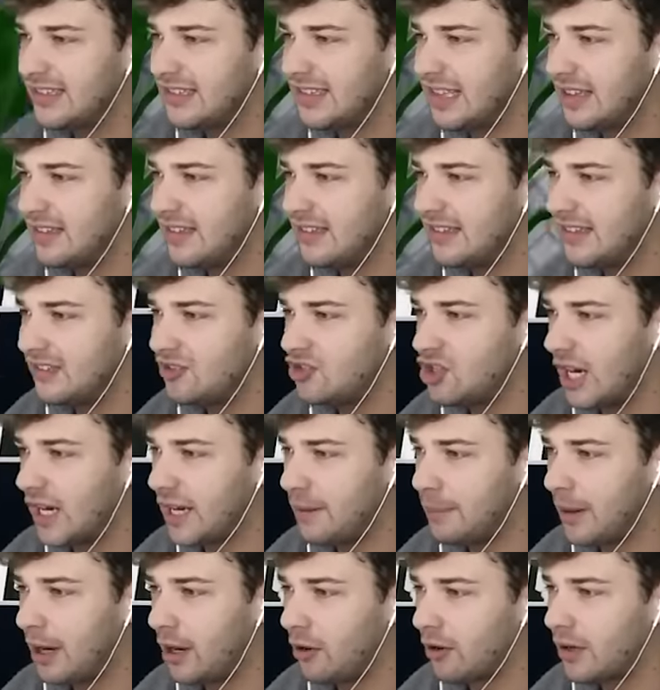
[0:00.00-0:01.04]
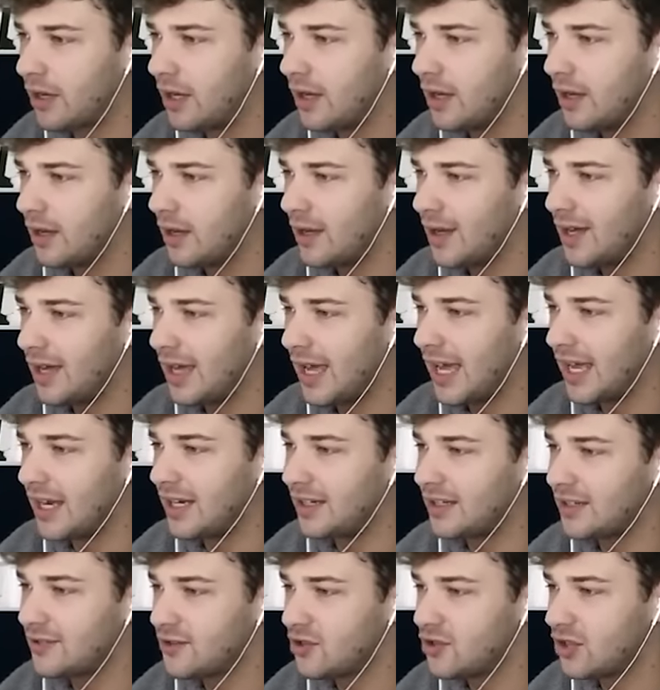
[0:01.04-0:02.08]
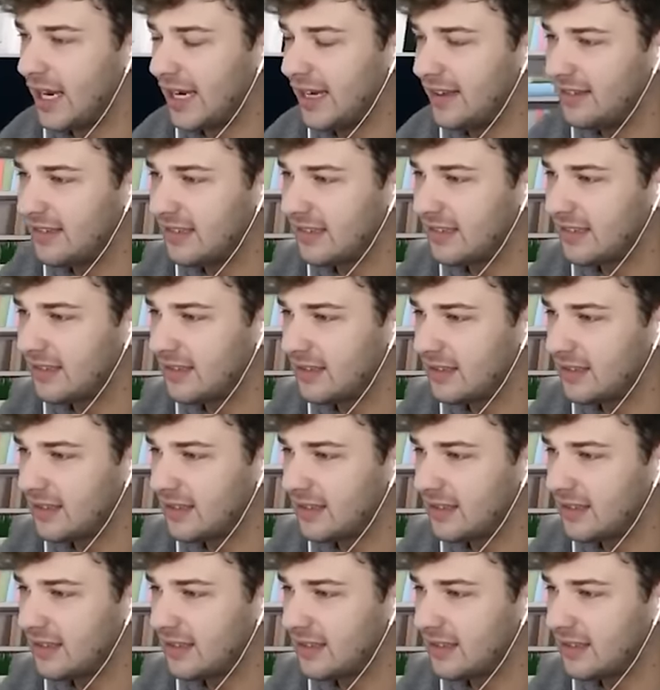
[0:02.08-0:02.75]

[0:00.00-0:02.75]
just said, this is Jenny Poke. And Jenny's just